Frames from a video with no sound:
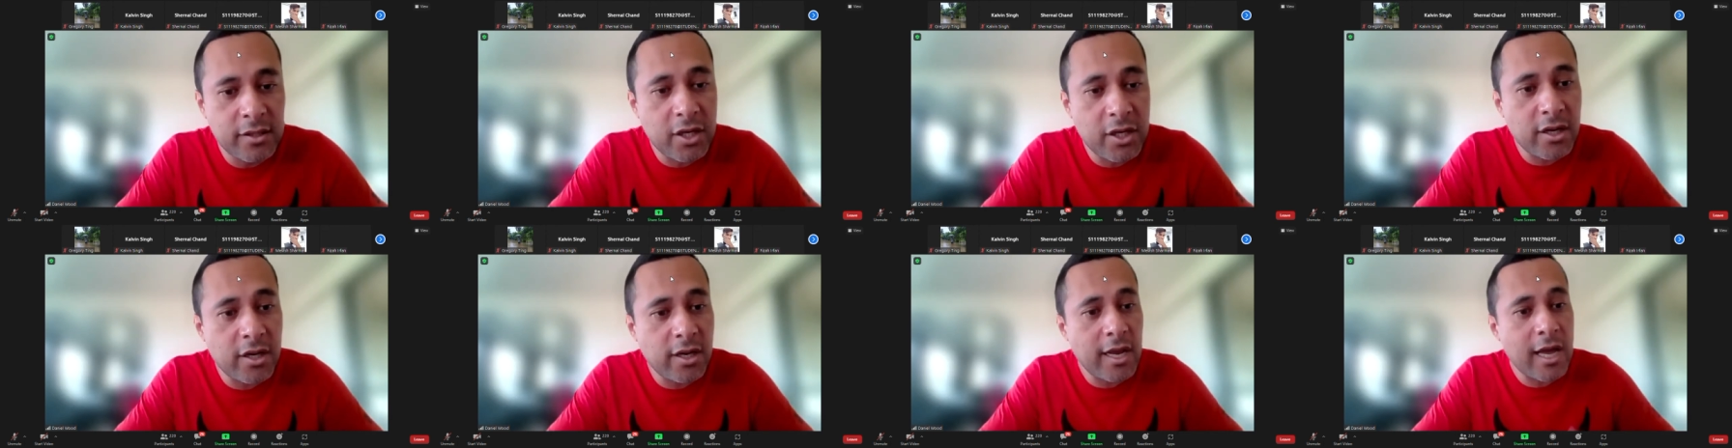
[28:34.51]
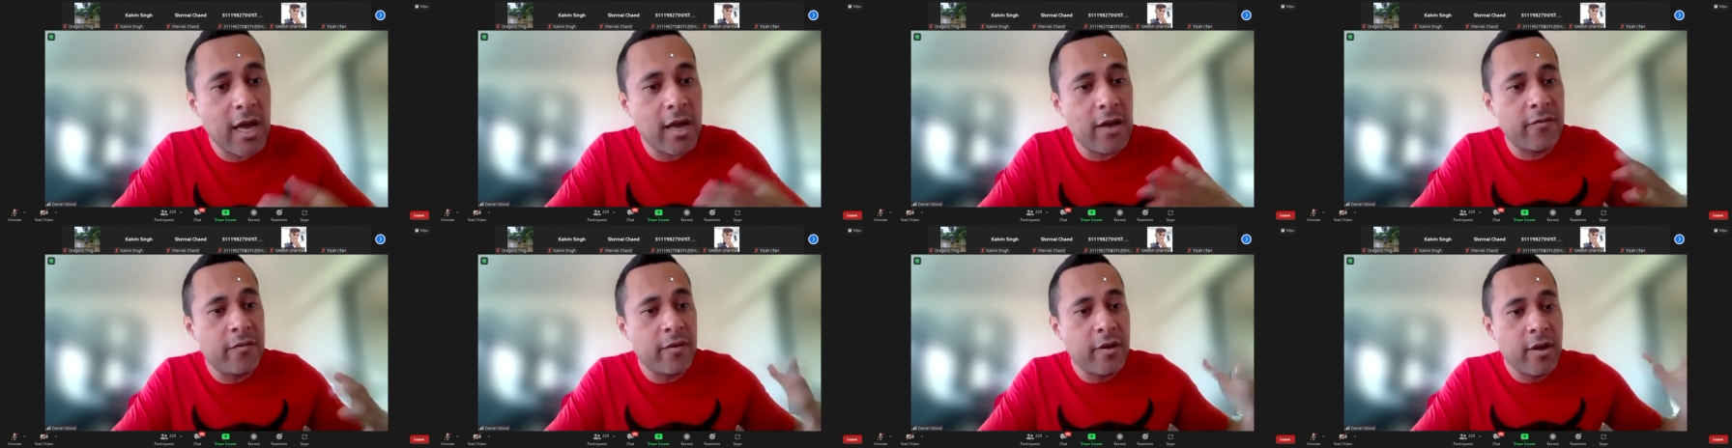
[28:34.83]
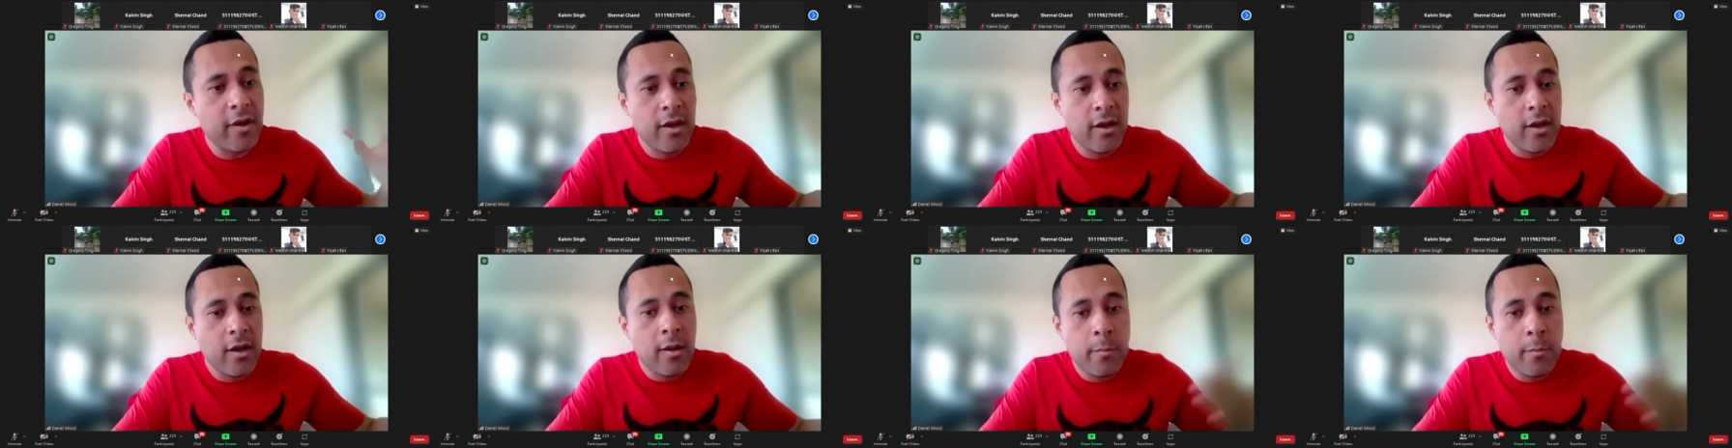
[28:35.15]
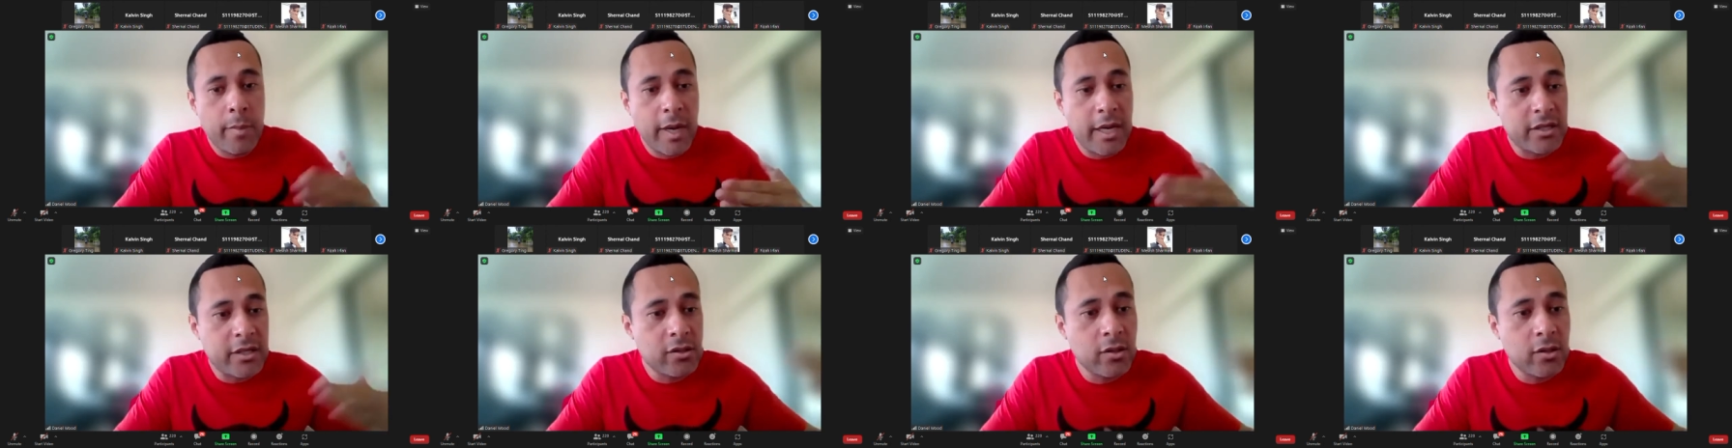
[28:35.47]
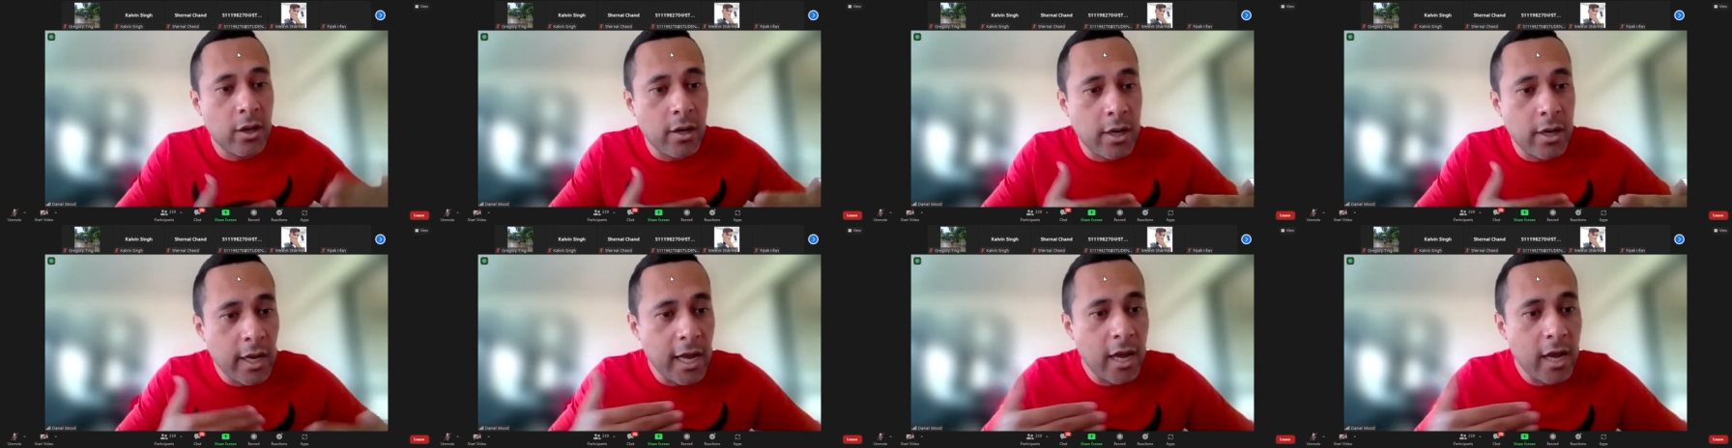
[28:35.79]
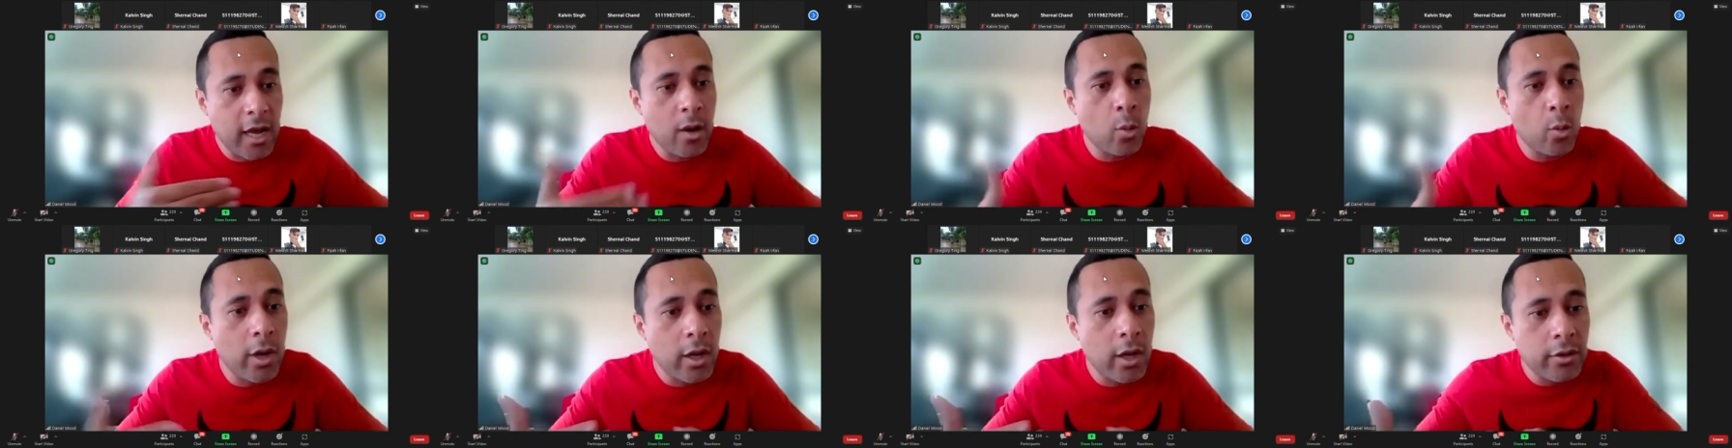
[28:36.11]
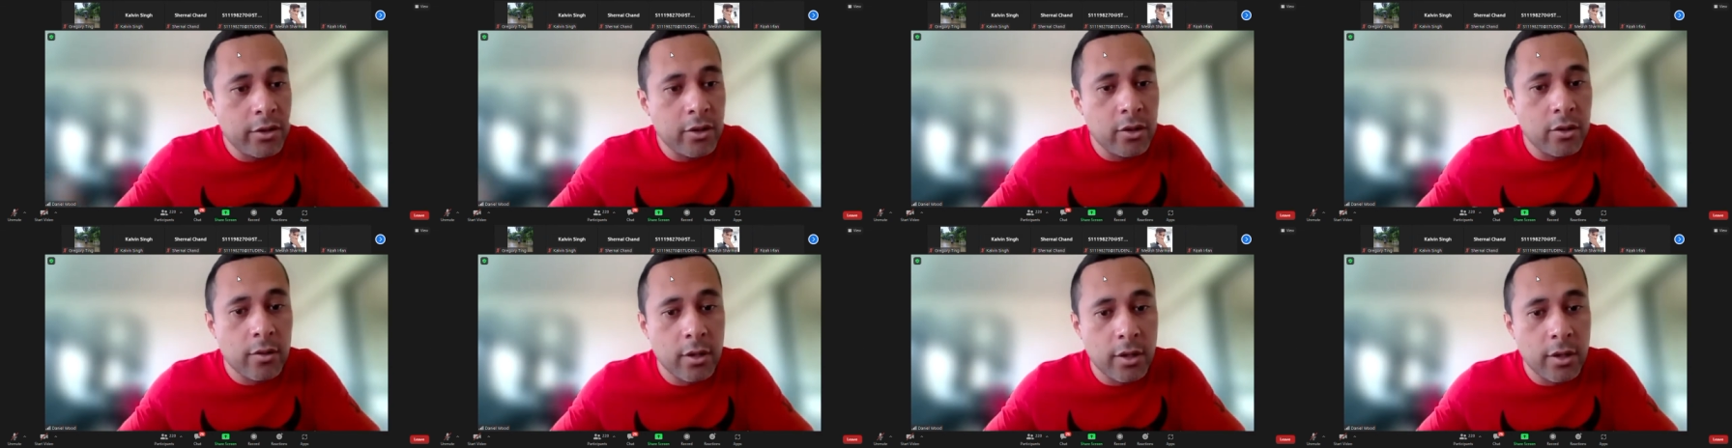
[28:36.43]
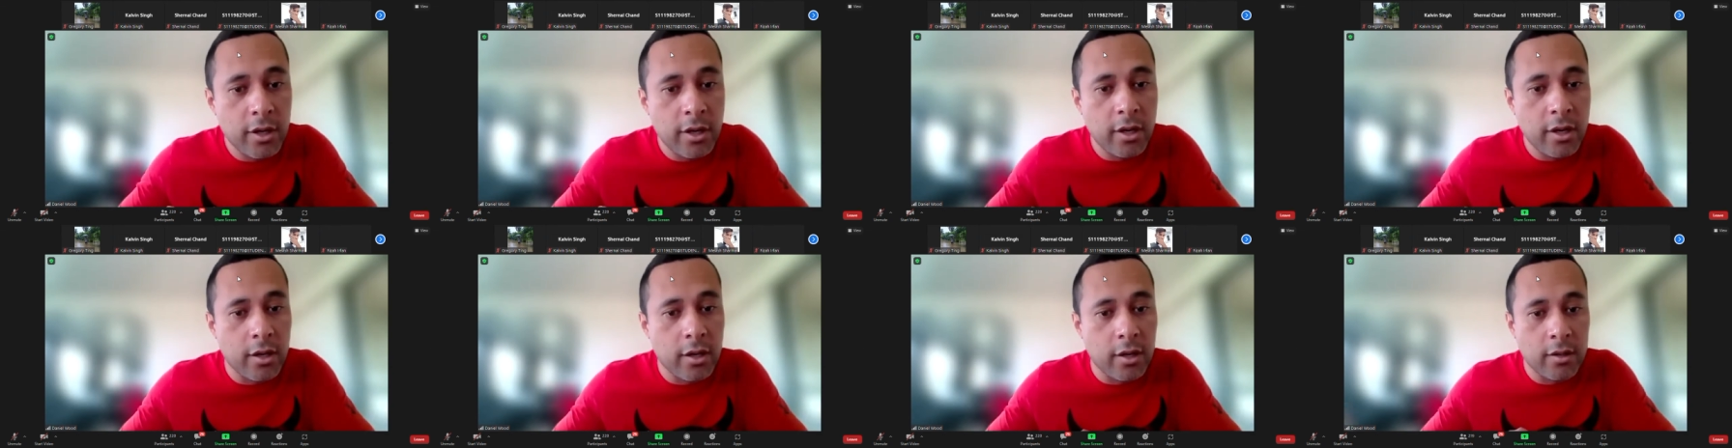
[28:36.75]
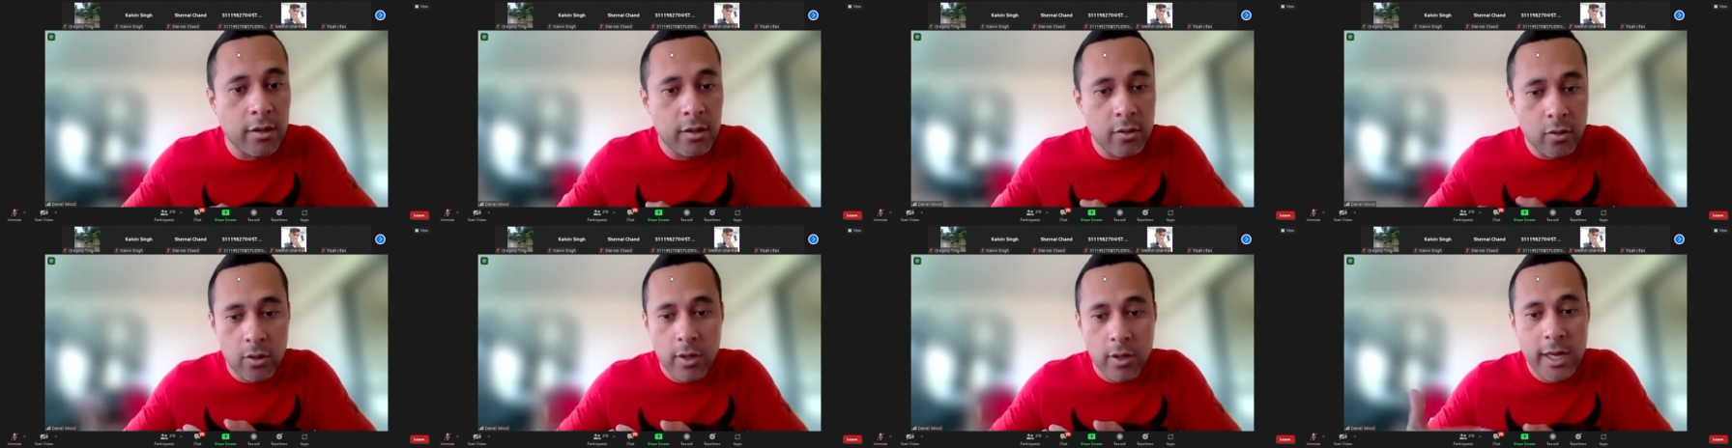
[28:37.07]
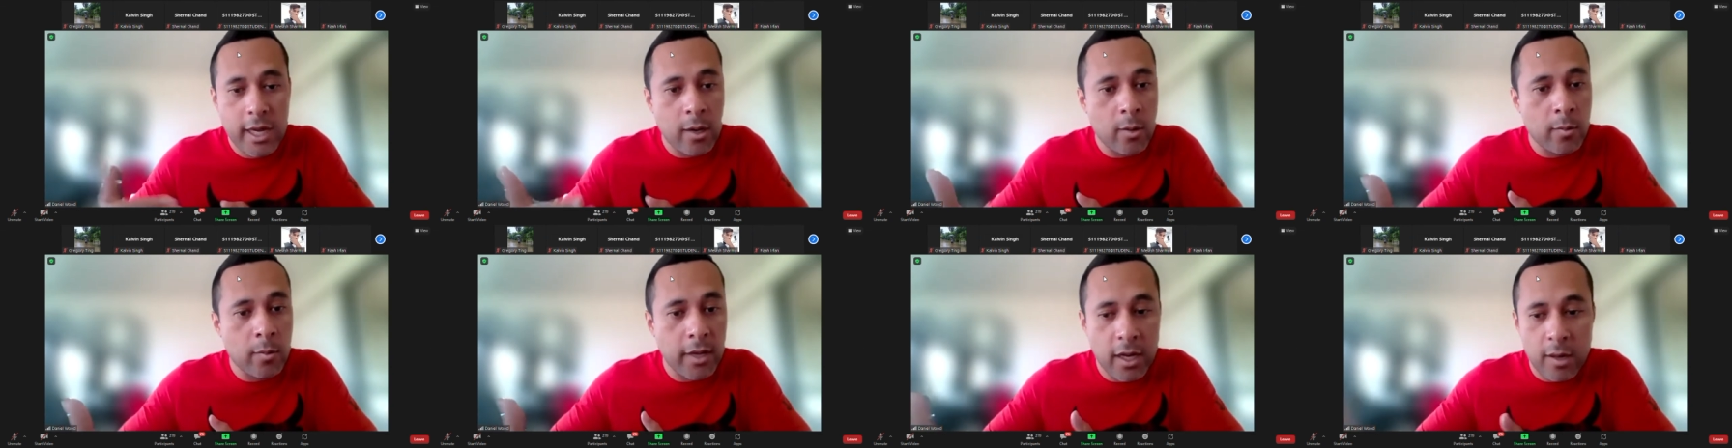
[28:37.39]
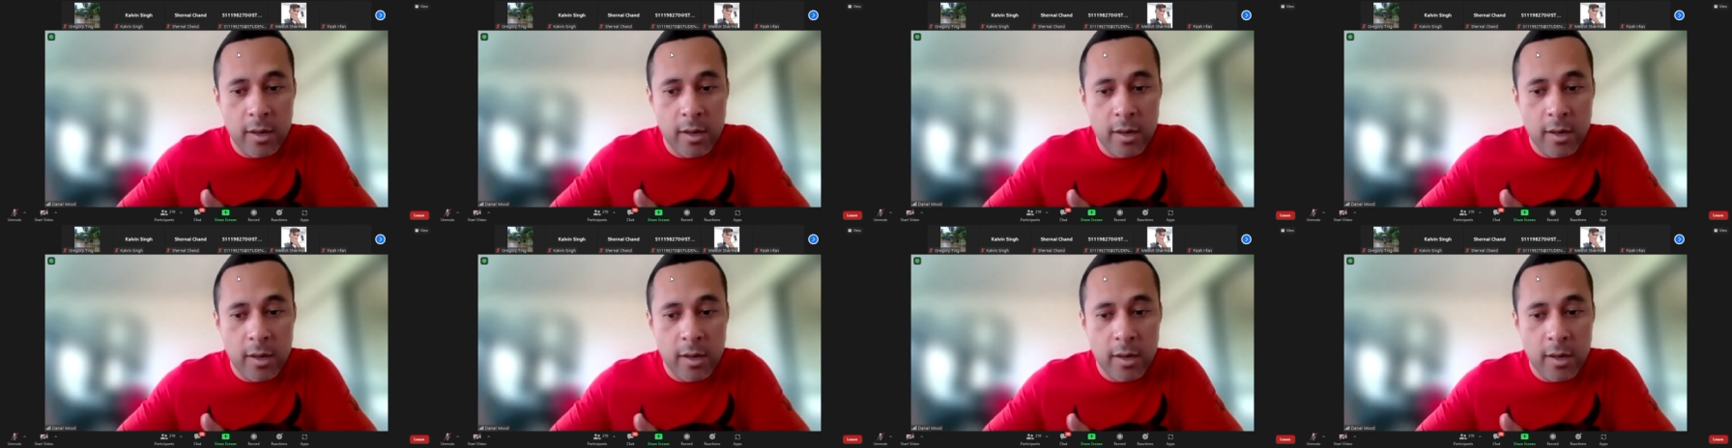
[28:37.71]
You're going to have, based on how well you earn or how